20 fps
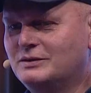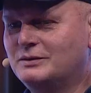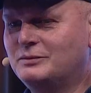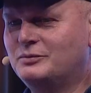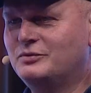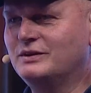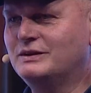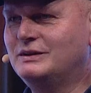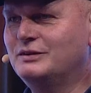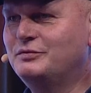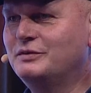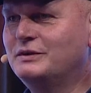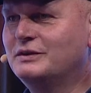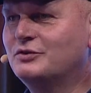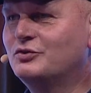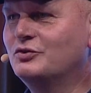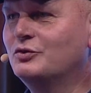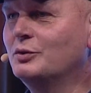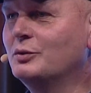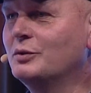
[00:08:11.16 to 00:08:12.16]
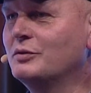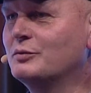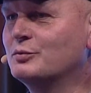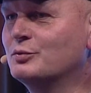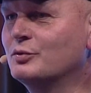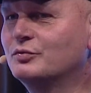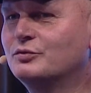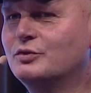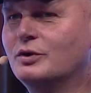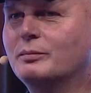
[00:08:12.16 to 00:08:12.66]
significant snow on the
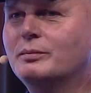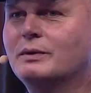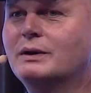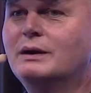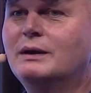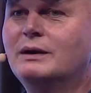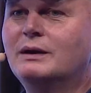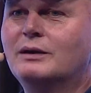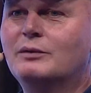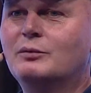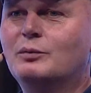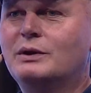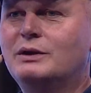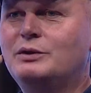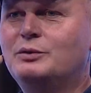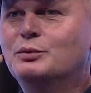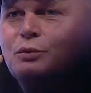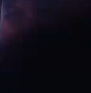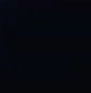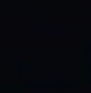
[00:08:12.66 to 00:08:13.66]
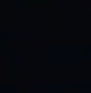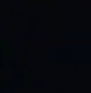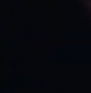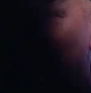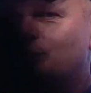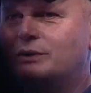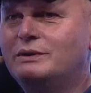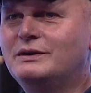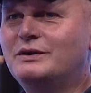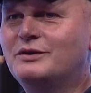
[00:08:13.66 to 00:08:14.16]
rooftop, where you would wonder,
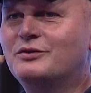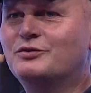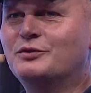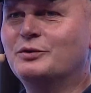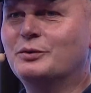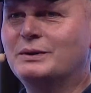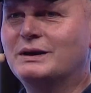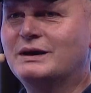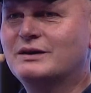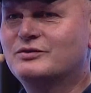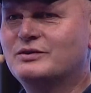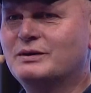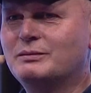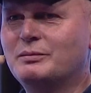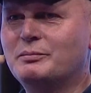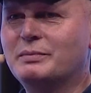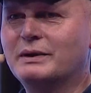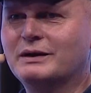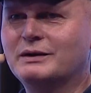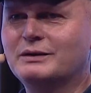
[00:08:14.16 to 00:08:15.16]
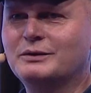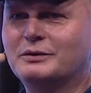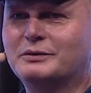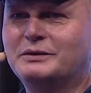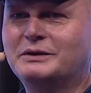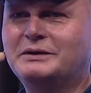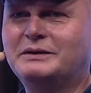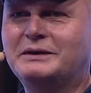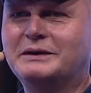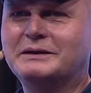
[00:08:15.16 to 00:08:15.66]
when did it snow last time in Bangalore,
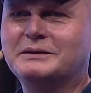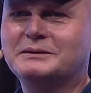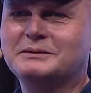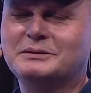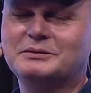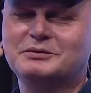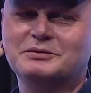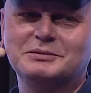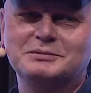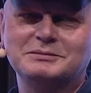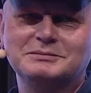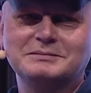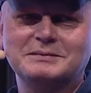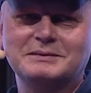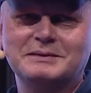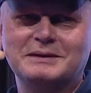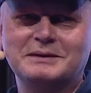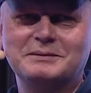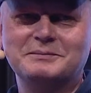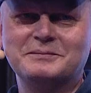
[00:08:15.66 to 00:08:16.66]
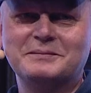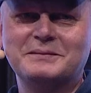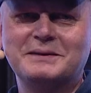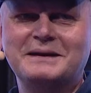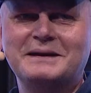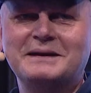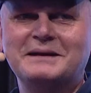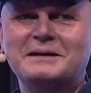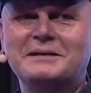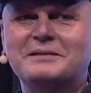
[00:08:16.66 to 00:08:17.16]
India? So
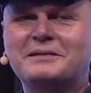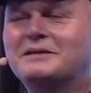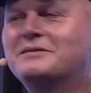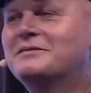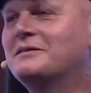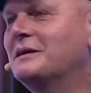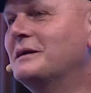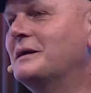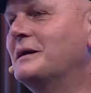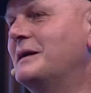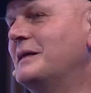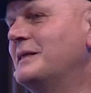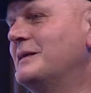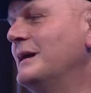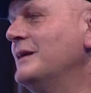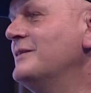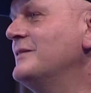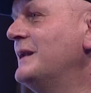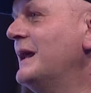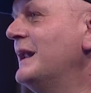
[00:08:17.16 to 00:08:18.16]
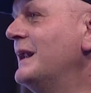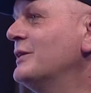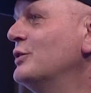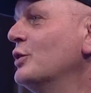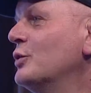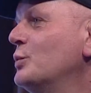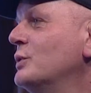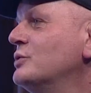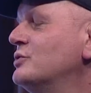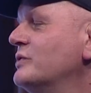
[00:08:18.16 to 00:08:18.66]
it's an anecdote which